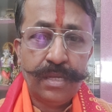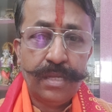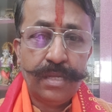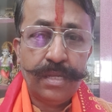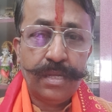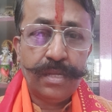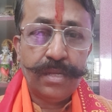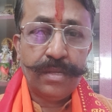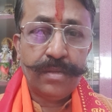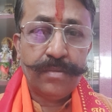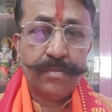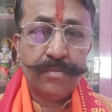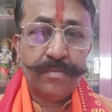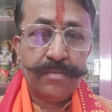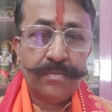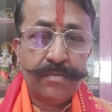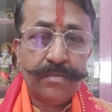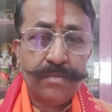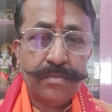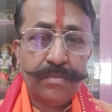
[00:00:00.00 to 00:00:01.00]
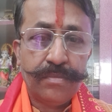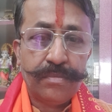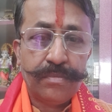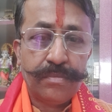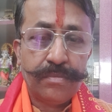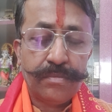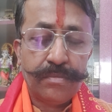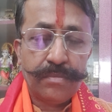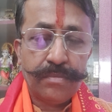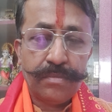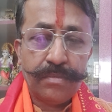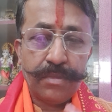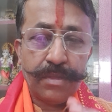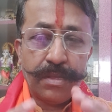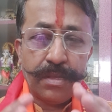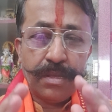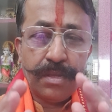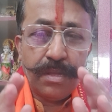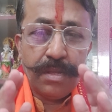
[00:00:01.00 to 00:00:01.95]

[no speech]